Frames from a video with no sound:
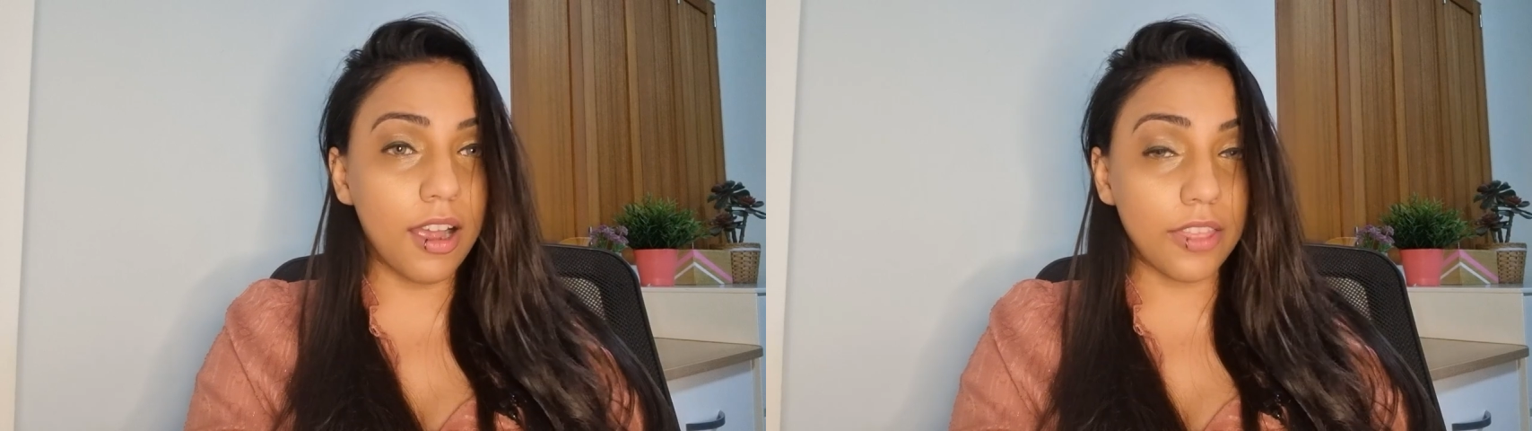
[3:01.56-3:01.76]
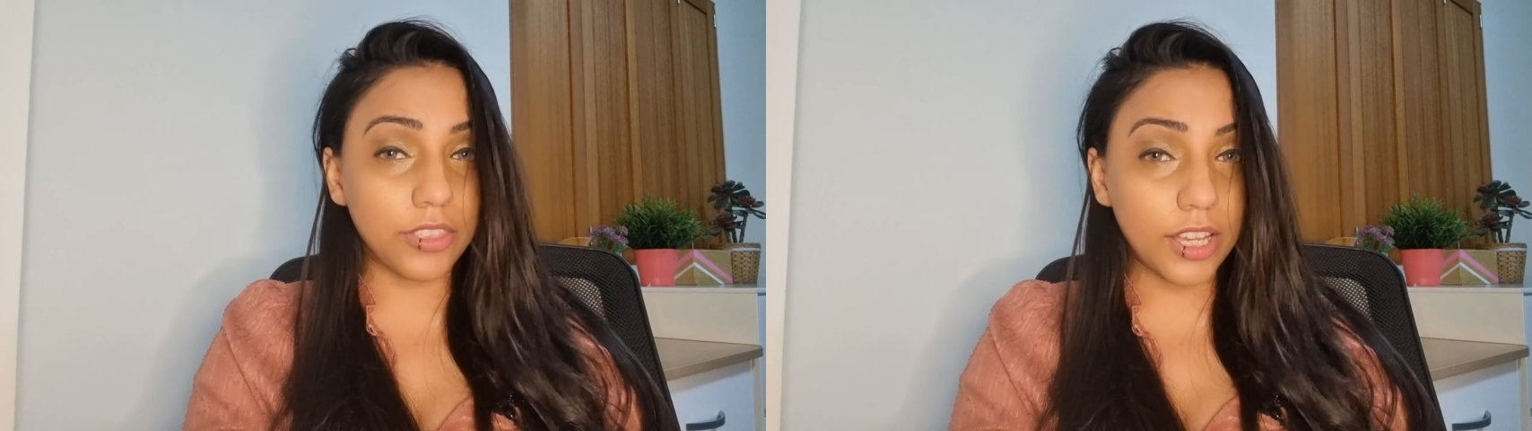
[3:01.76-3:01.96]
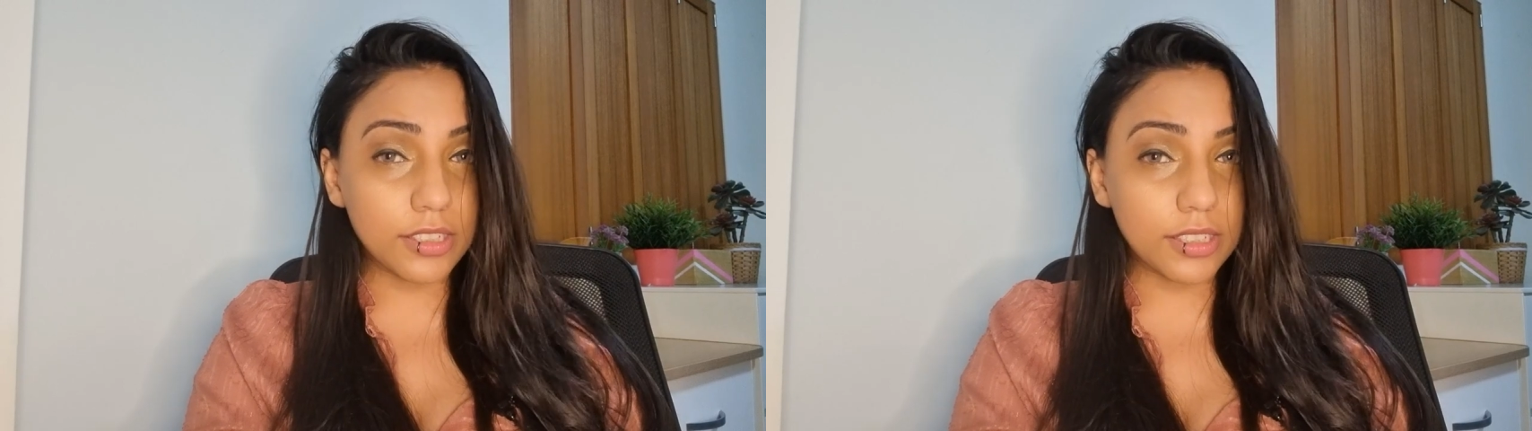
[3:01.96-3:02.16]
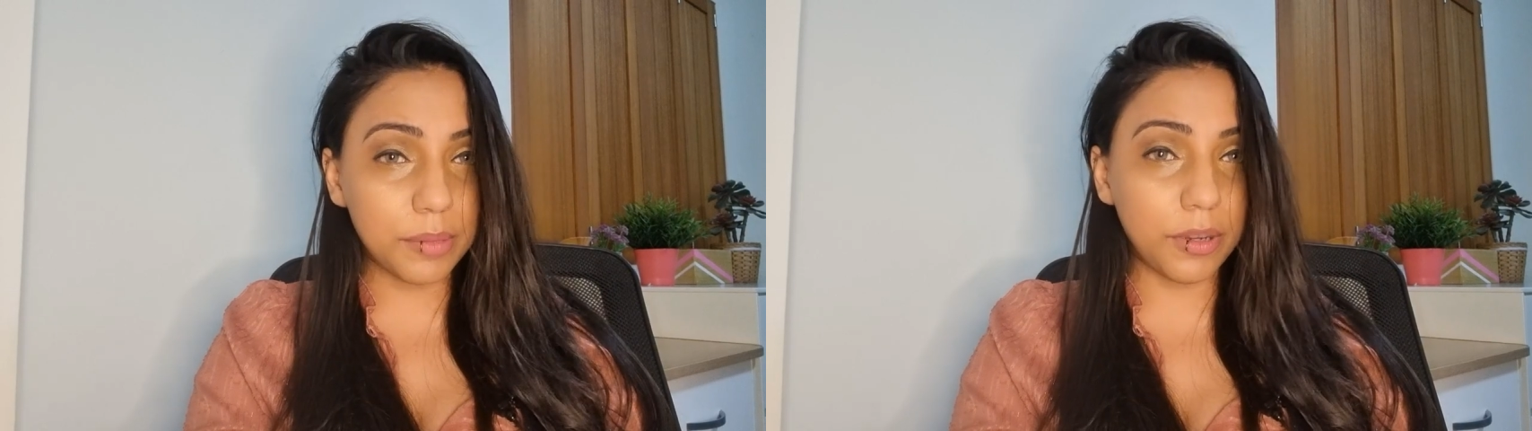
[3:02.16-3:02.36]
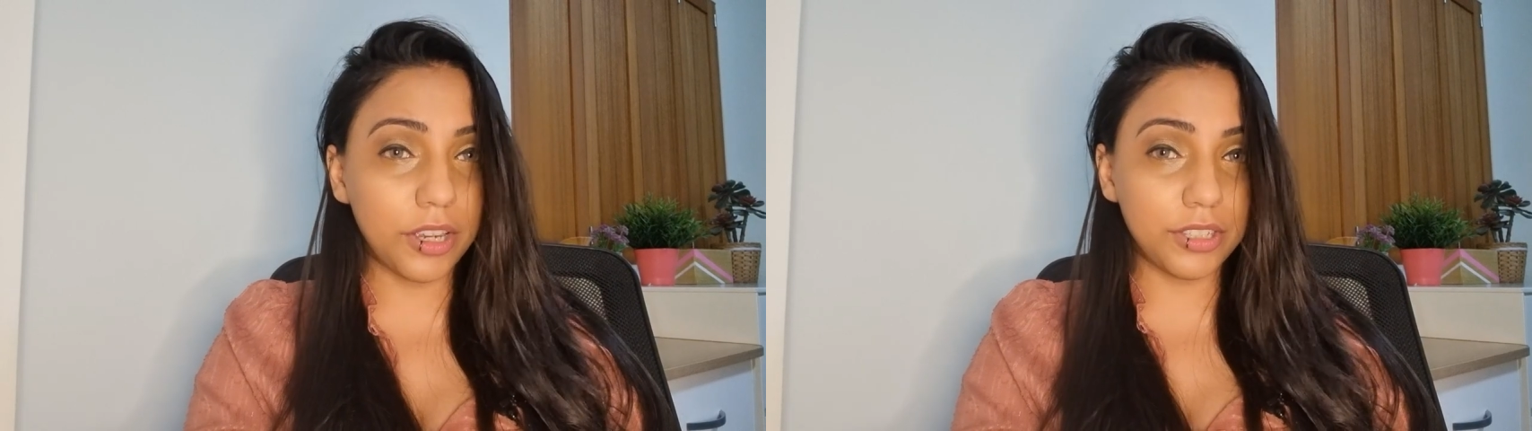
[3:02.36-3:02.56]
At that time,
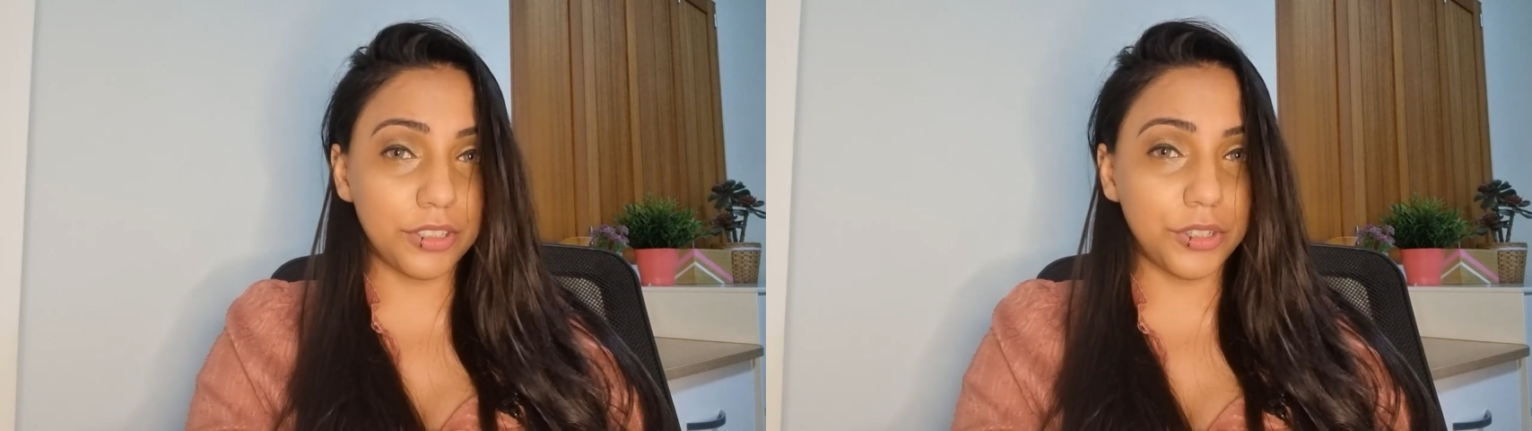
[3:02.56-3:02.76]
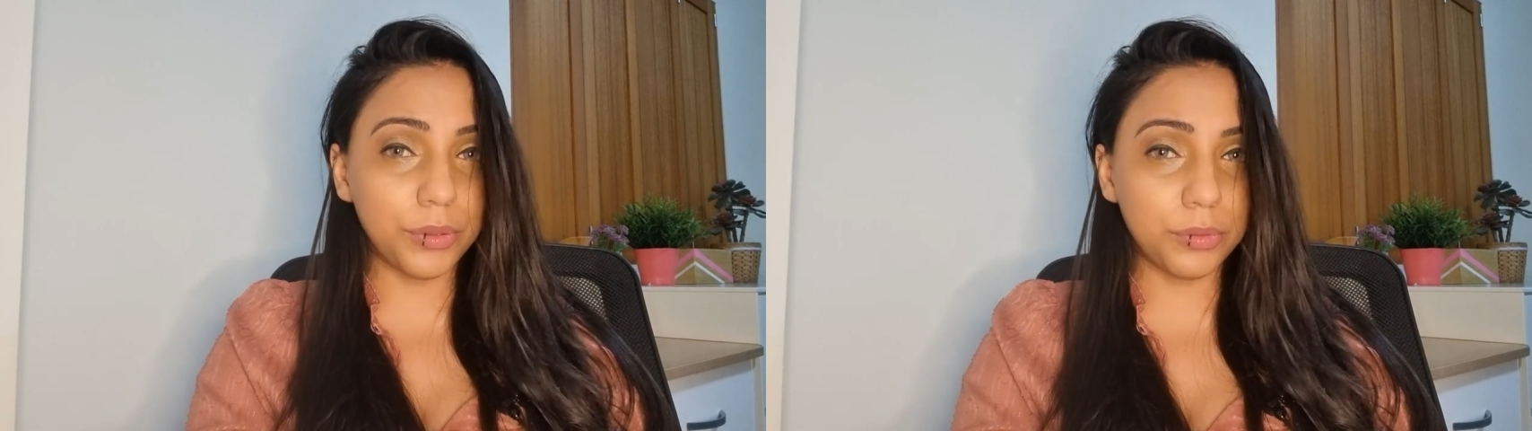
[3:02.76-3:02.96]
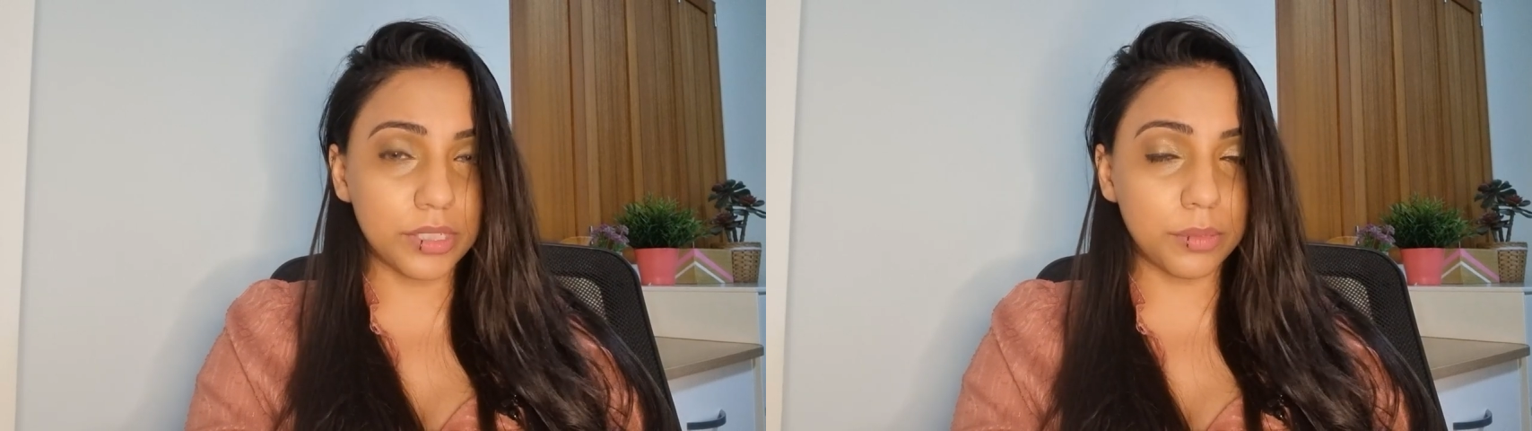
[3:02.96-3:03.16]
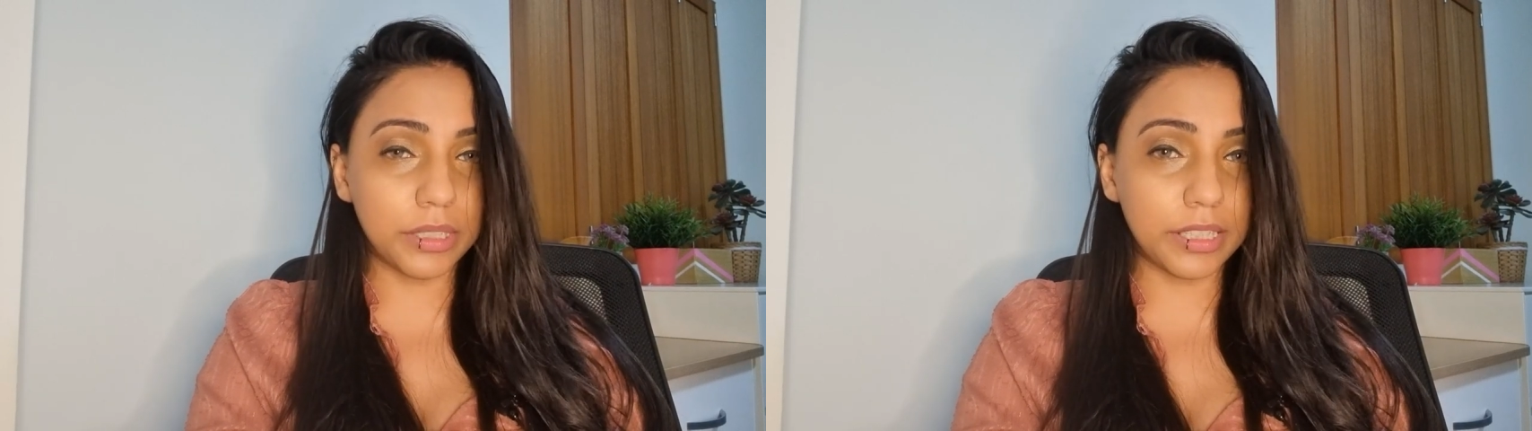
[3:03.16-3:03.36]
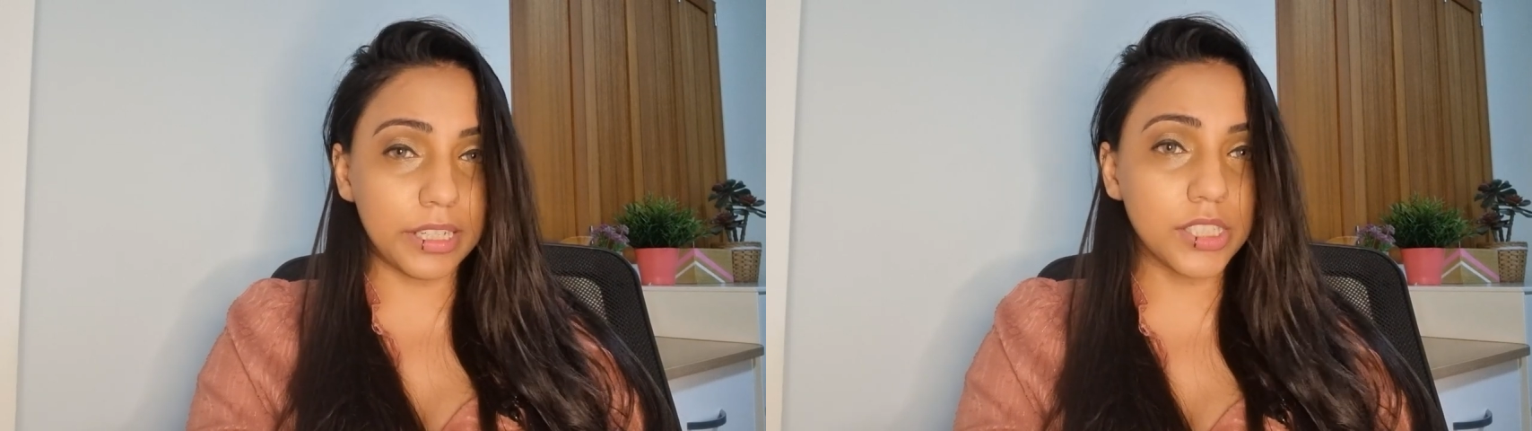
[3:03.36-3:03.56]
I didn't know it was the
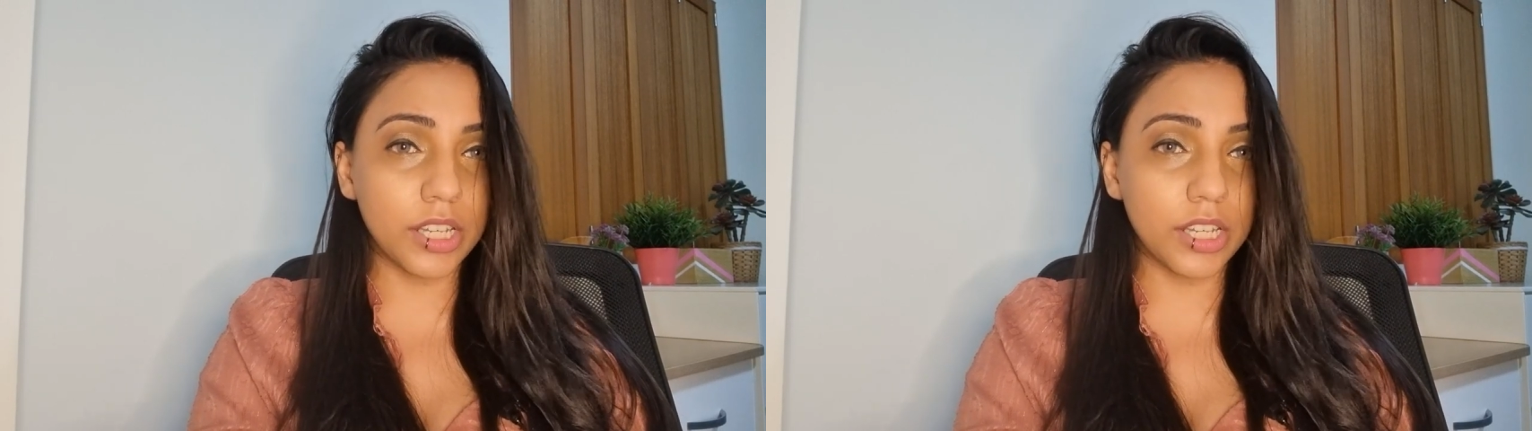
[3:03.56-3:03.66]
police.